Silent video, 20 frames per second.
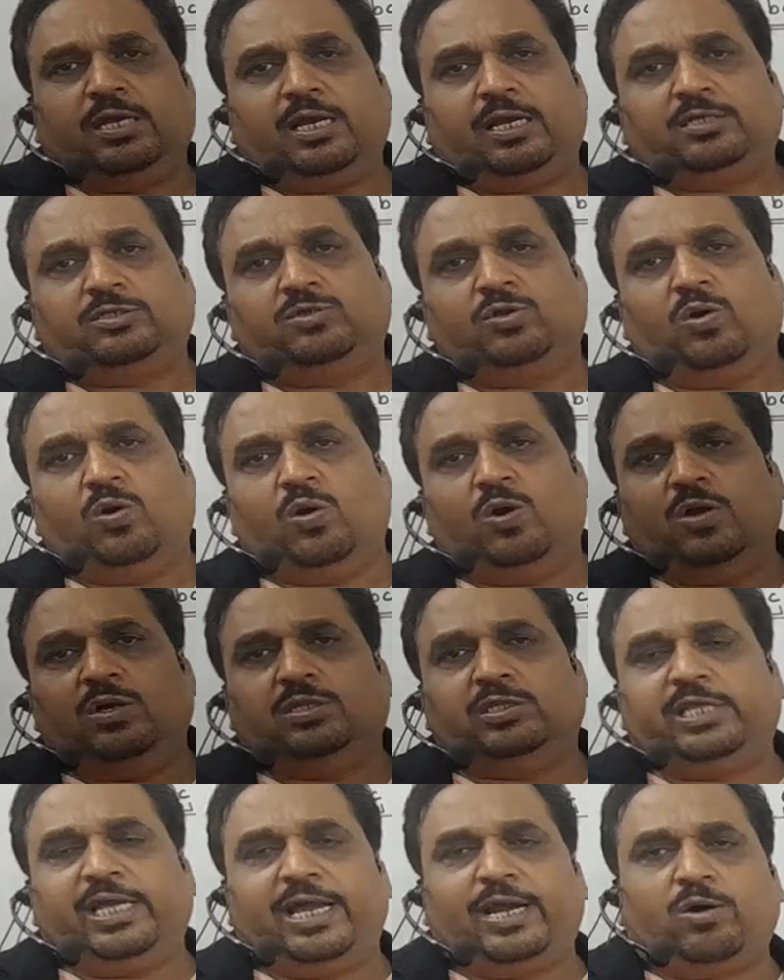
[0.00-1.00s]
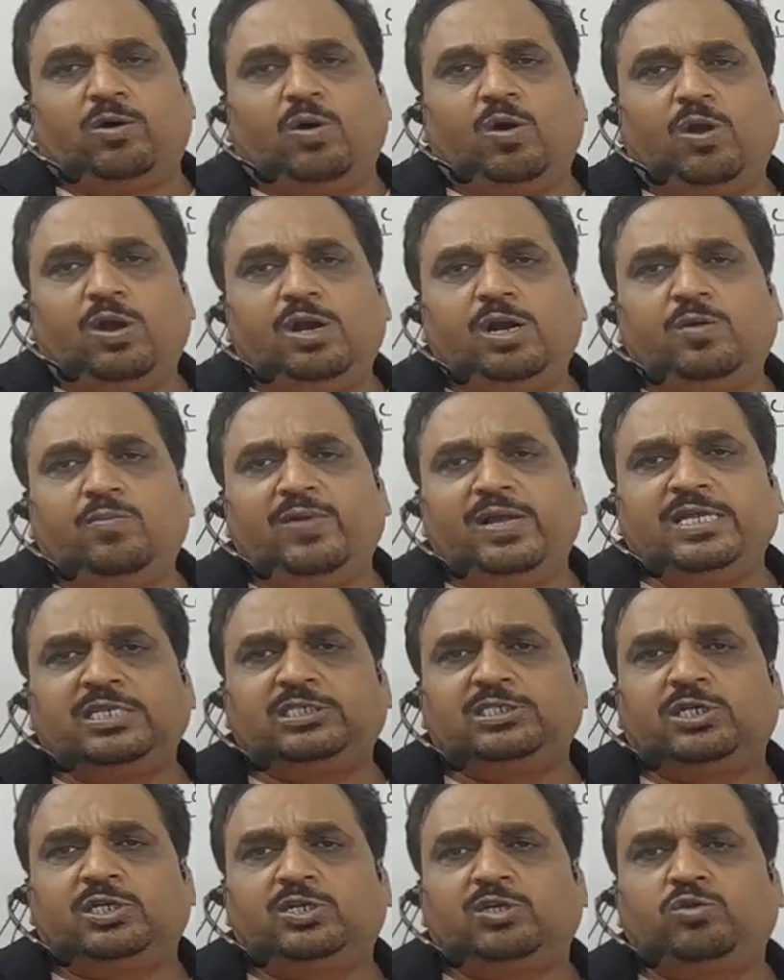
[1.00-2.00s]
So there are
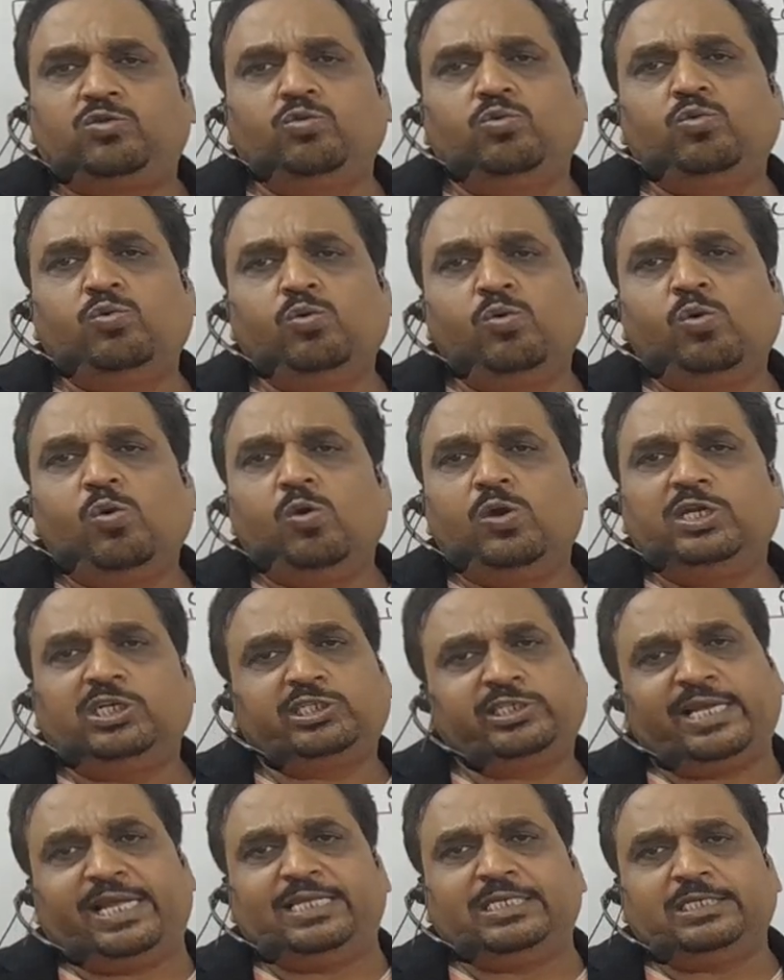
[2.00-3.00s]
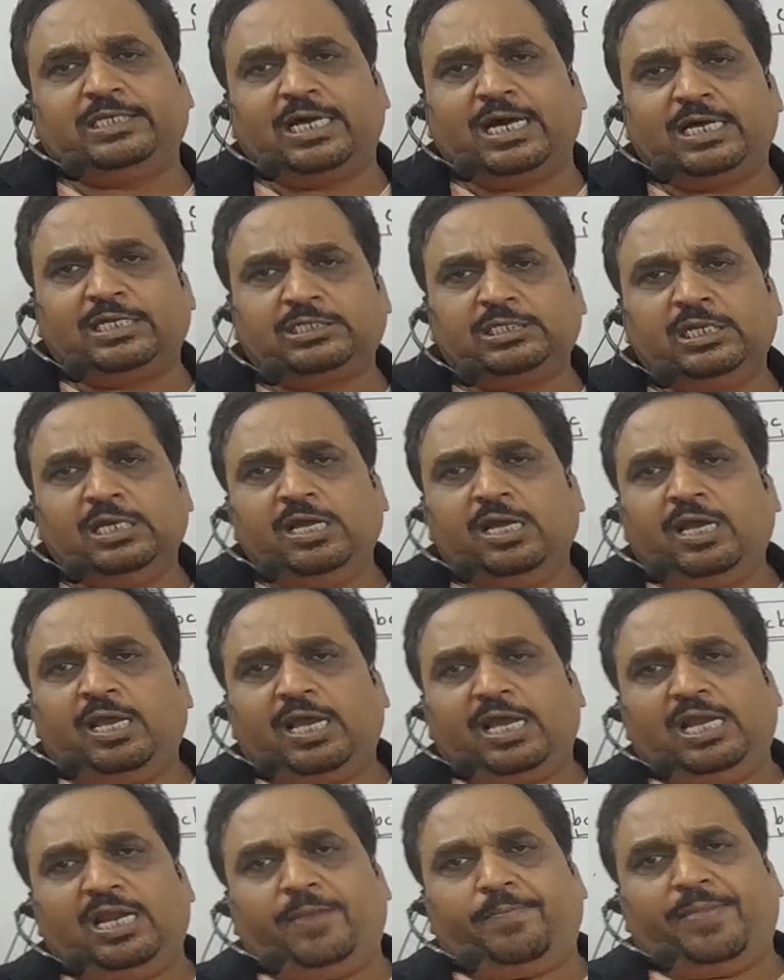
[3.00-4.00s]
always 2 stanzas
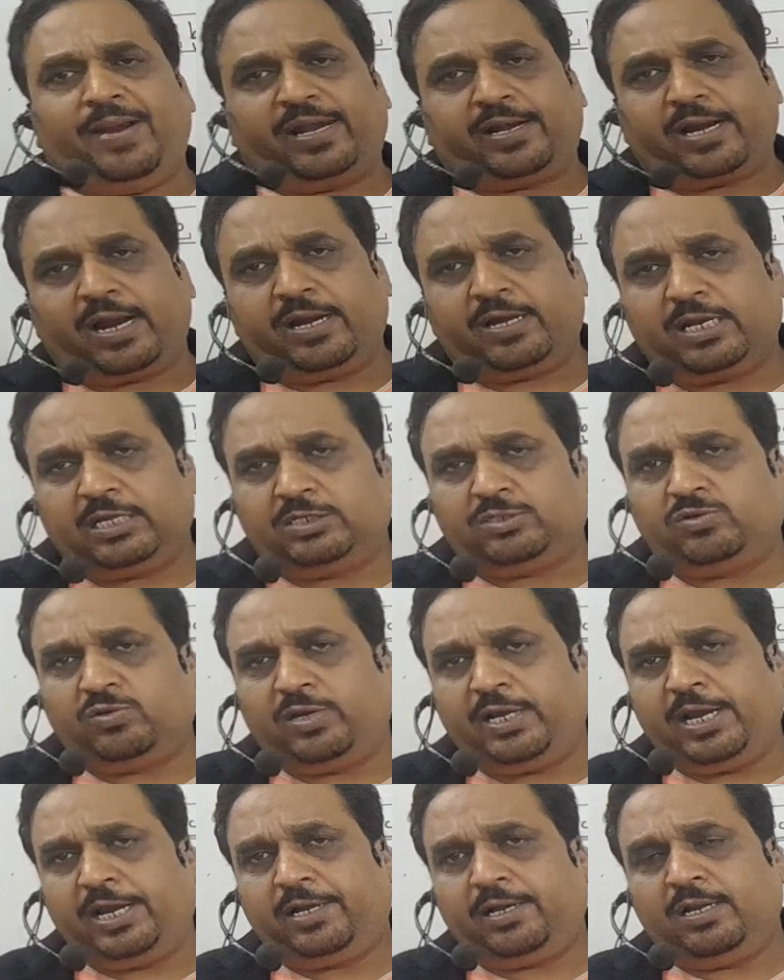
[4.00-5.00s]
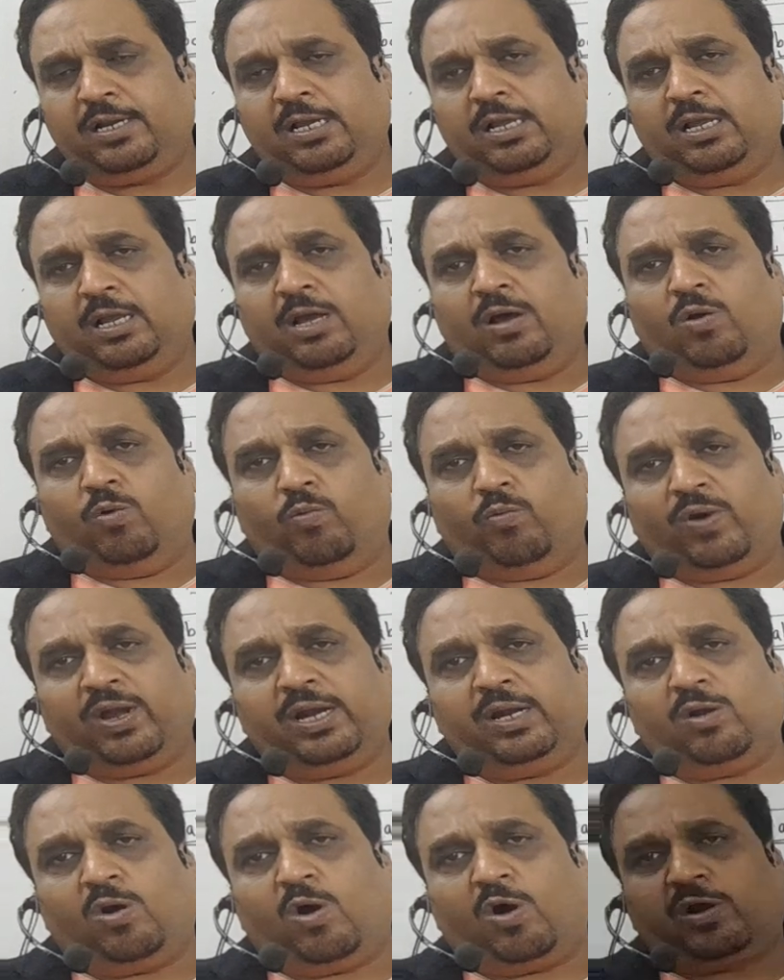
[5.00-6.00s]
in a Petrarchan sonnet,
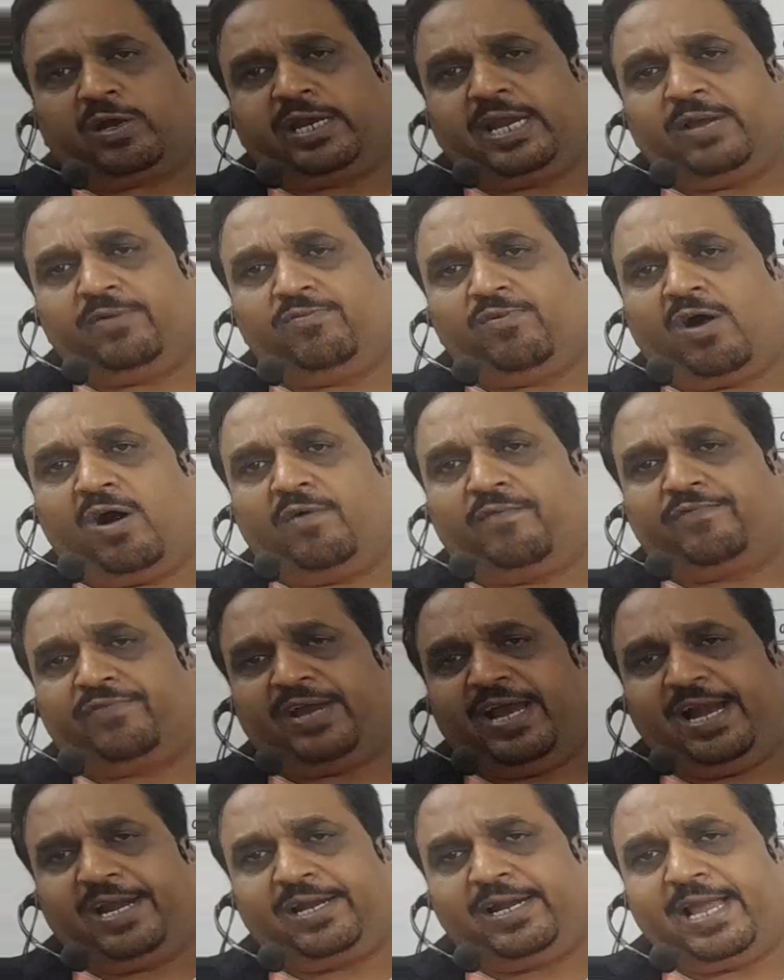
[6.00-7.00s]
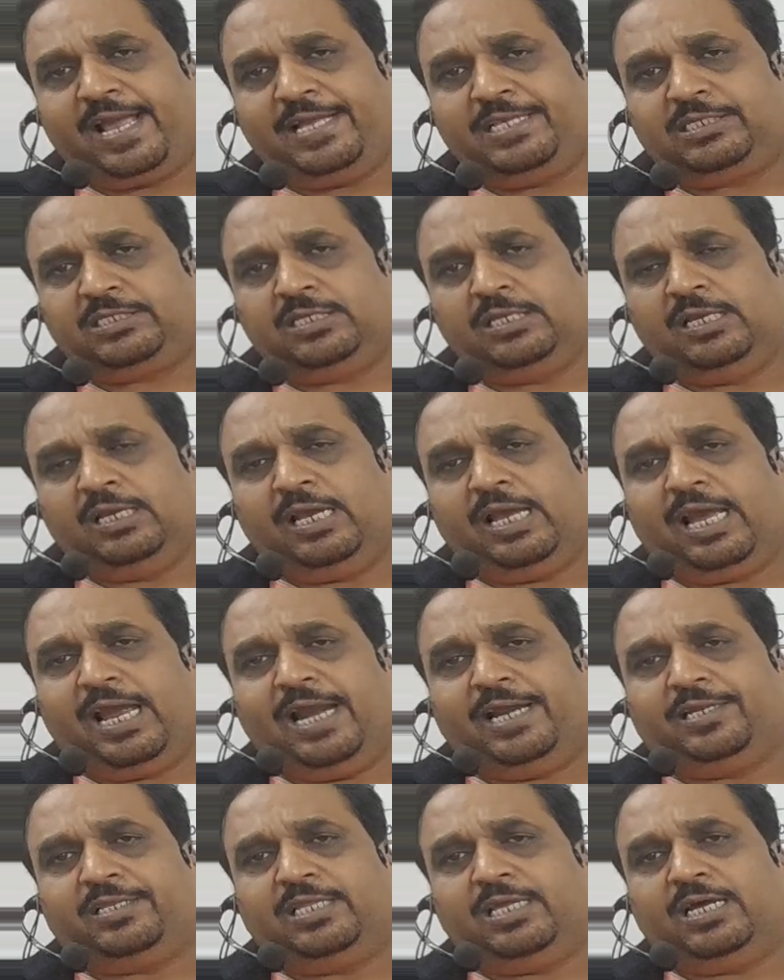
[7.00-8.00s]
1 octave of 8 lines,
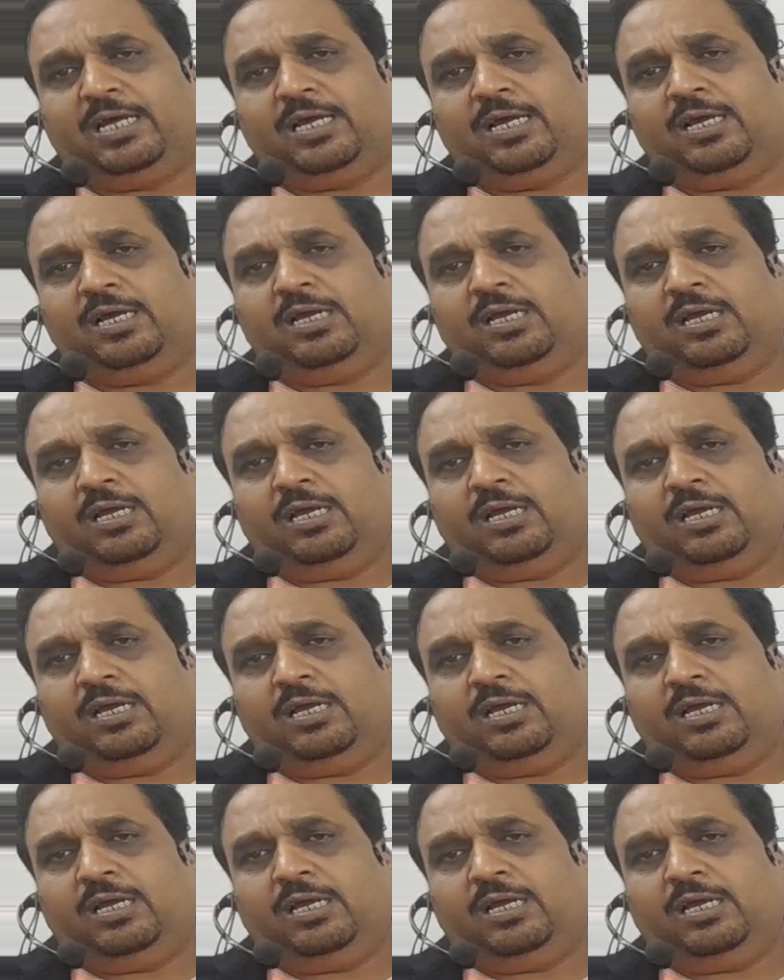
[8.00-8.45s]
and the